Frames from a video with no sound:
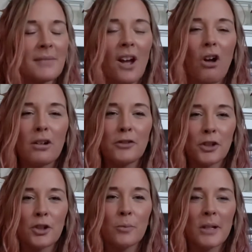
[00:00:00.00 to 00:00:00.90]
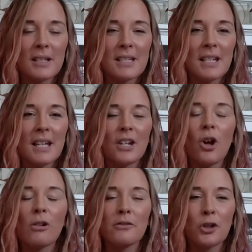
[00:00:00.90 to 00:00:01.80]
all of your humility and
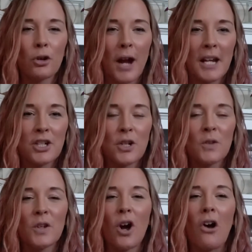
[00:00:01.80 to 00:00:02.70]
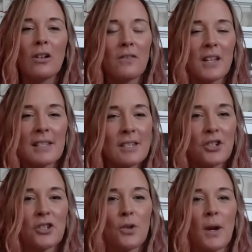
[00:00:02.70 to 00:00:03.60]
all of your gratitude, that all of this is
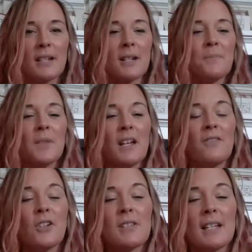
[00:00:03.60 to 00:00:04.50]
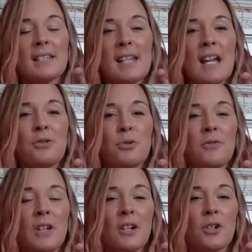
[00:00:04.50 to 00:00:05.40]
just going to, it feels like sand through the
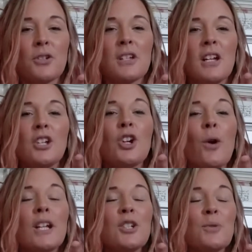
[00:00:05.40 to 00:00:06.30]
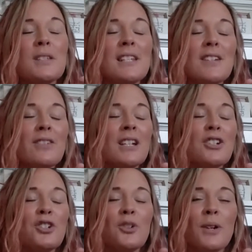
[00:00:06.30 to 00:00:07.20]
fingers. You're going to receive it,
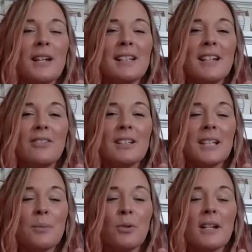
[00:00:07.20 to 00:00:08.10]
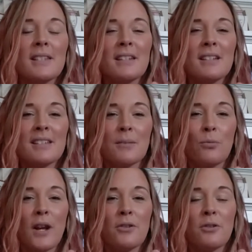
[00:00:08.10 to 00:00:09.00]
enjoy it, lovingly embrace it, and it's come
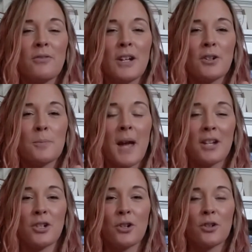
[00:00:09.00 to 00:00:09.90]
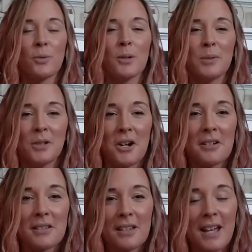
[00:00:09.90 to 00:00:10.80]
right through the fingers back to earth where it
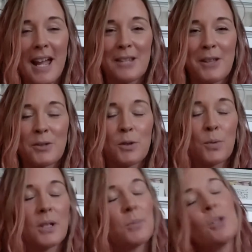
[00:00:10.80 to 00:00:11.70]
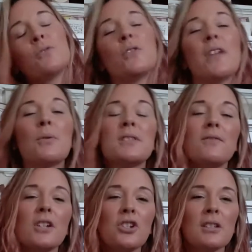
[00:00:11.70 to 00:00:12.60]
belongs. And so that's what's really beautiful. That was the
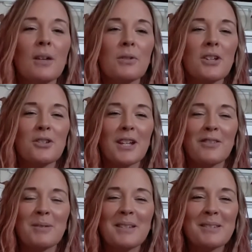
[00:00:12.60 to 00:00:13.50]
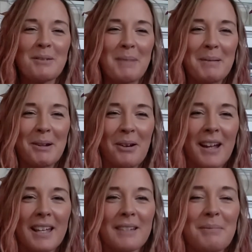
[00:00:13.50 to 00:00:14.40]
vision that was also given to me. It's going to make me cry
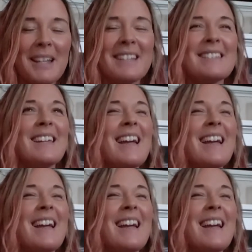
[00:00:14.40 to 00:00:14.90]
again, because,